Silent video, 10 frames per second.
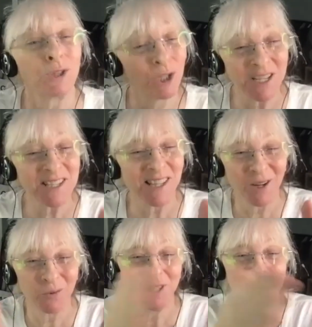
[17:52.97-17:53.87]
just
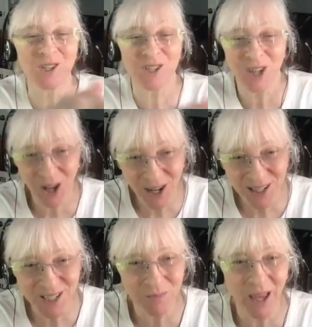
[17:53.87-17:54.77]
like we just
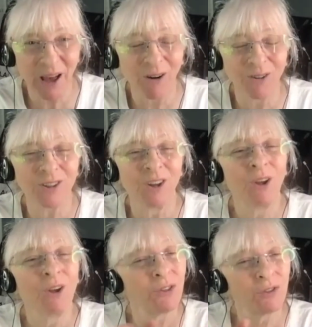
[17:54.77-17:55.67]
talked about,
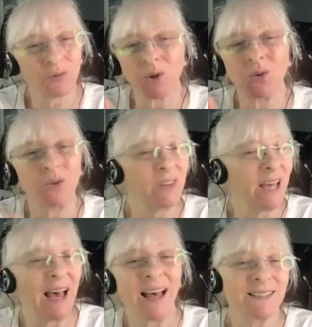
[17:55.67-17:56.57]
through
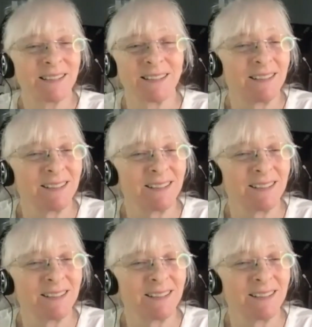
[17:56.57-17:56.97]
that